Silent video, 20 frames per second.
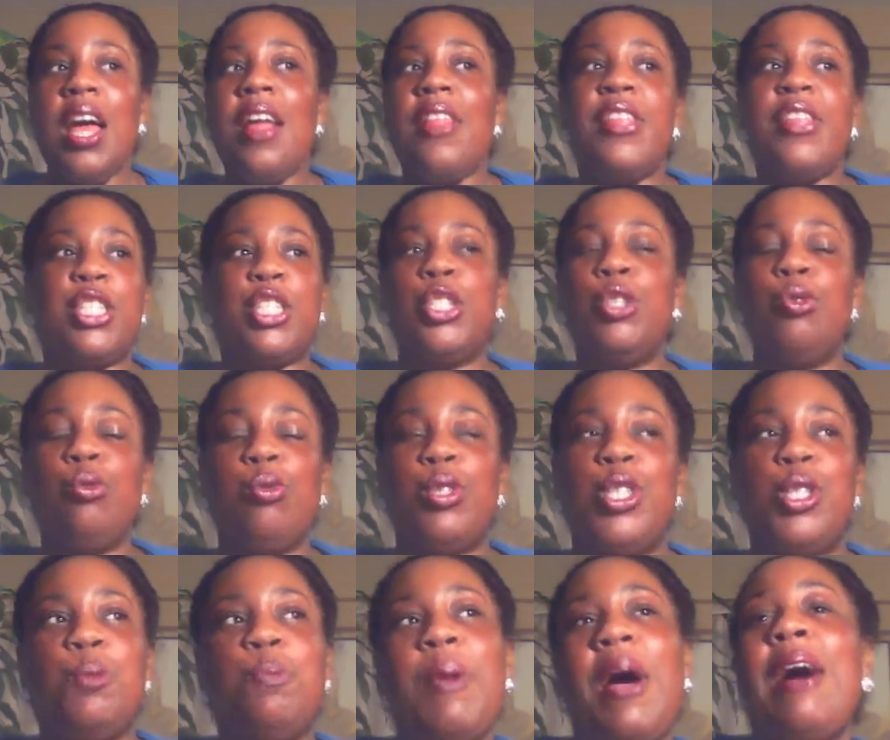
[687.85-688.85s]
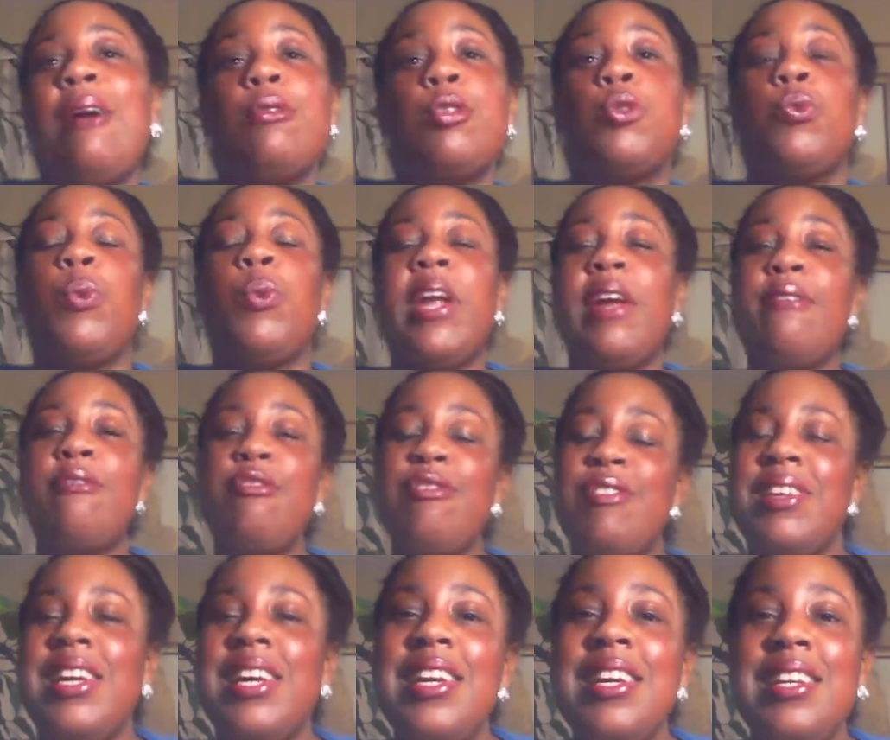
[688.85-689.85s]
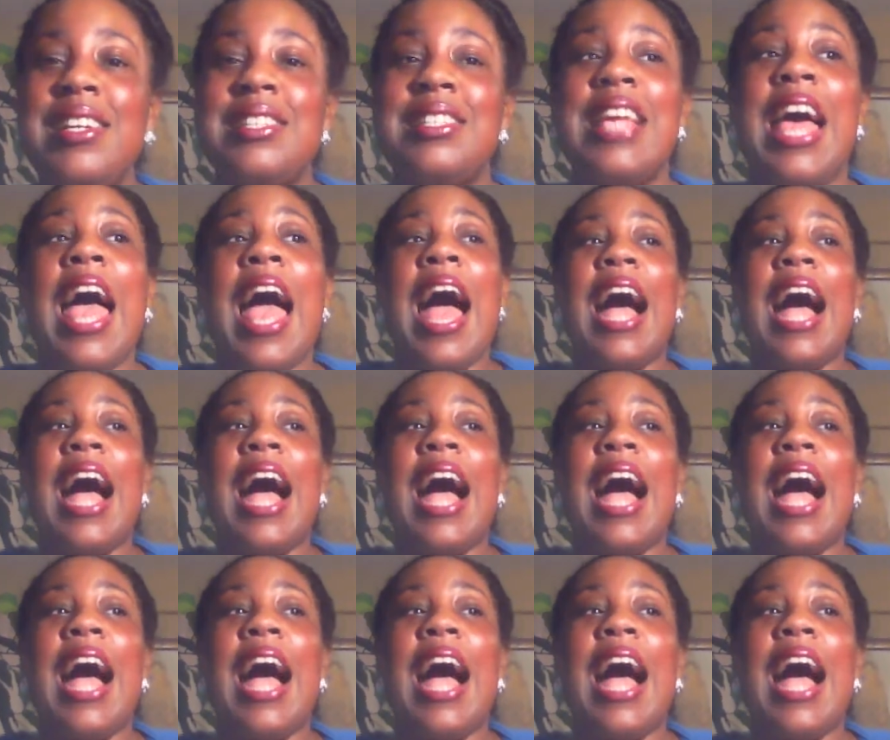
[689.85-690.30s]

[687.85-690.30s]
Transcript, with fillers: this new spouse, whatever it is,